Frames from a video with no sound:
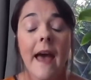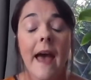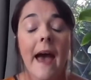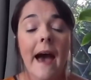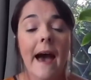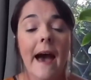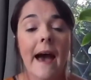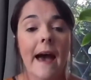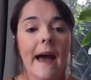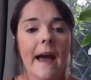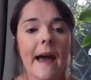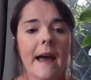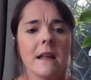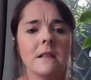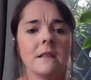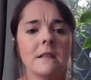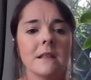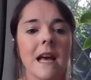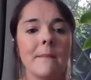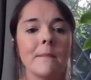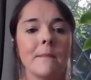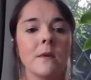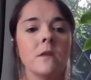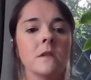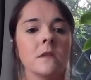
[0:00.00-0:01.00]
And
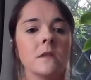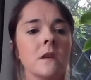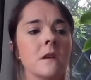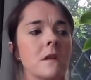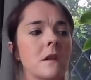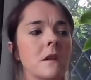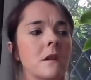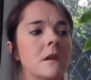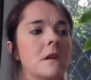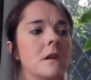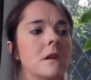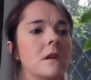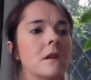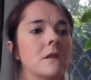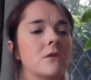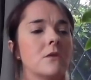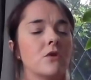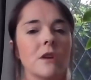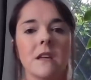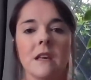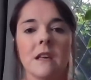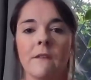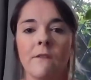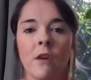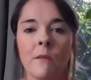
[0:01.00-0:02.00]
I'm also going to
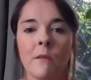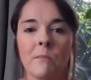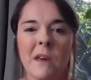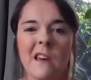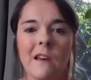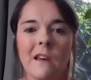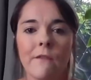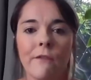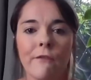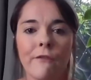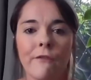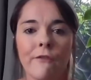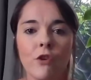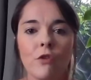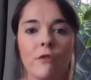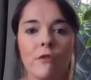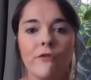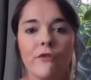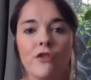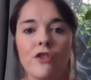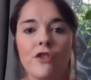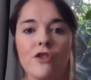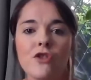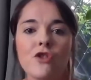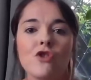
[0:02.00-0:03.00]
try and give you a bit of food
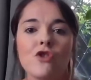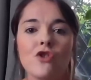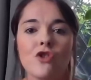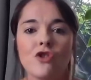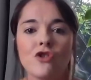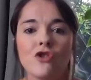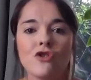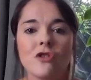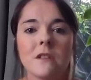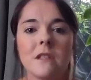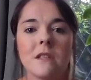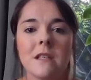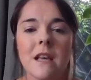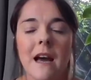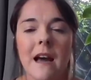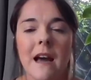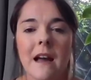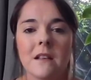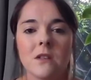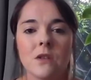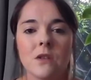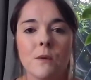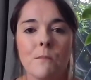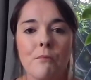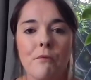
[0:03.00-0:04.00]
for thought
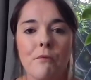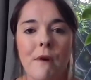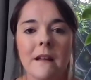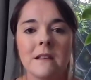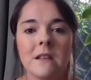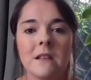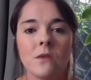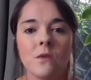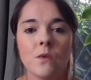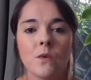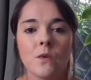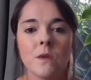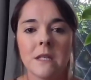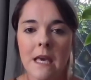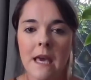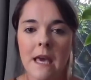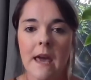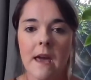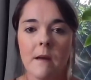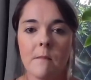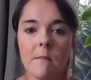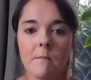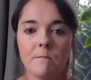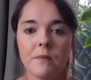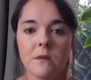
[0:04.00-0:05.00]
and some practical
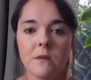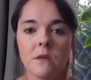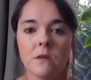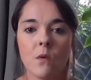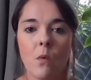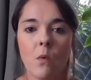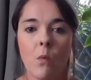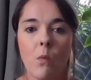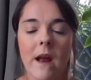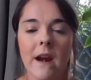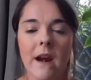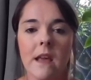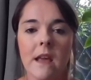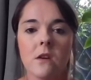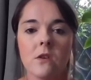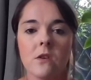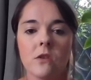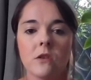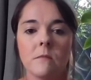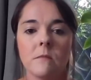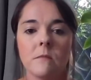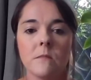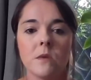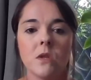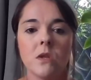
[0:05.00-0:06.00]
tips when it
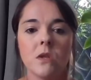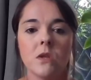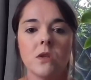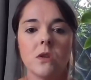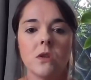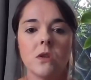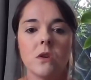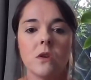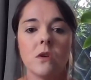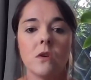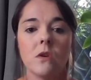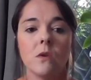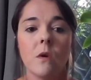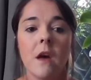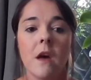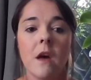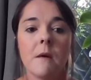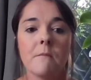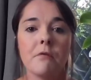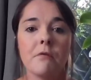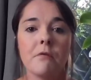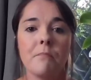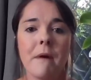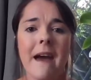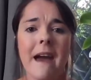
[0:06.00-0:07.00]
comes to
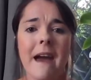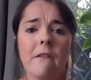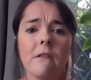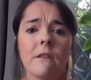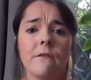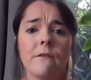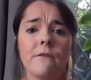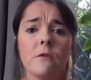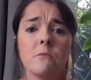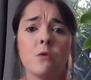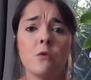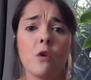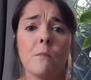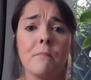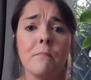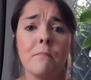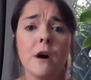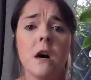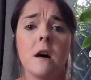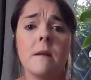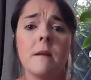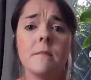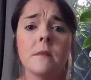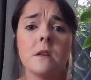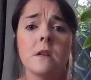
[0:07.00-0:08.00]
preparing for more
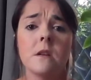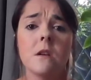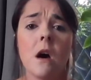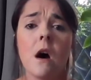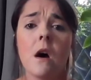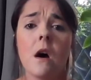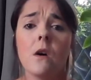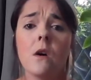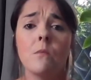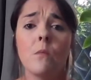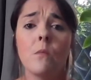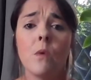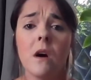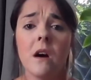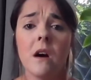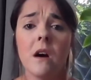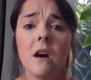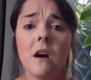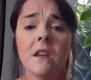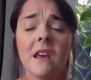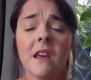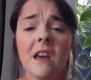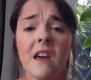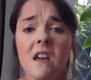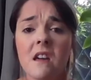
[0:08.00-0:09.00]
permanent home working,
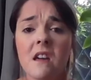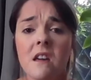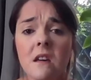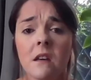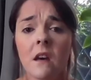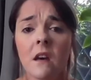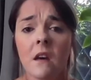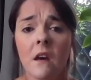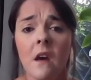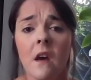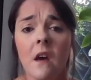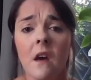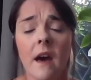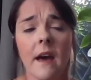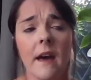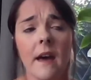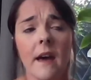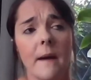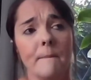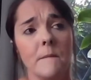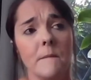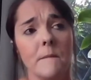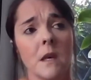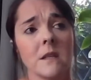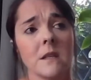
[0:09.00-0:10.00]

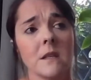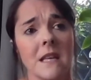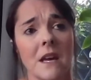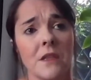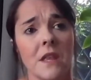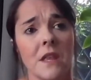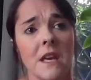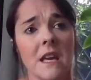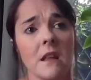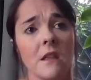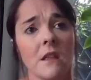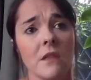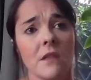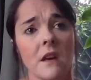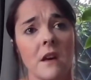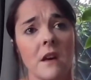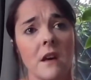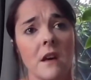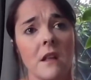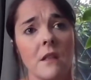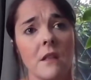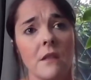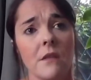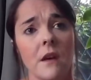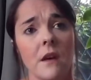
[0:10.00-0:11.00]
because I think
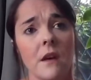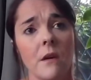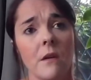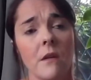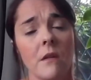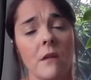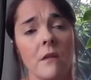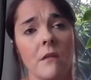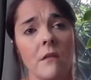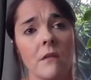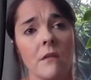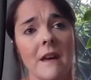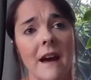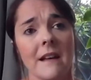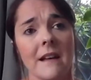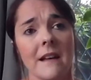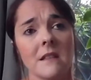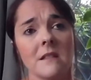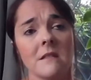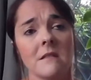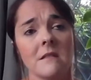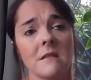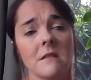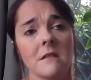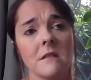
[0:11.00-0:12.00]

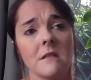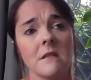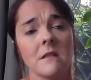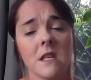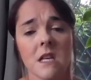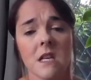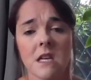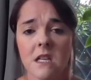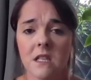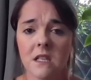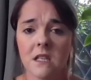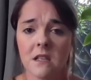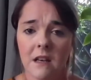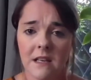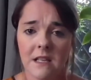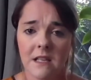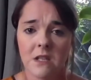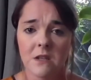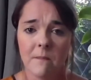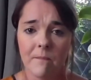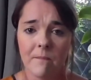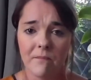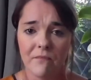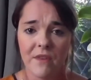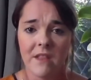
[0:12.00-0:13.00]
that's certainly
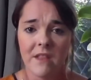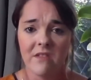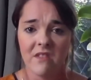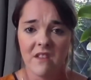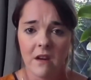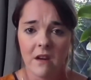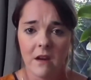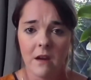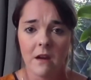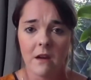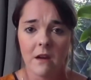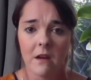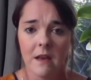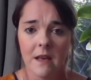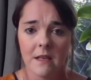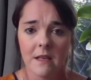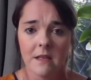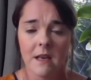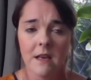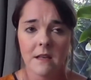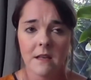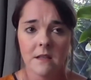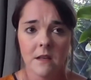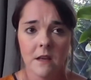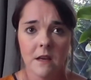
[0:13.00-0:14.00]
something that
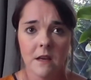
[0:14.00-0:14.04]
is going to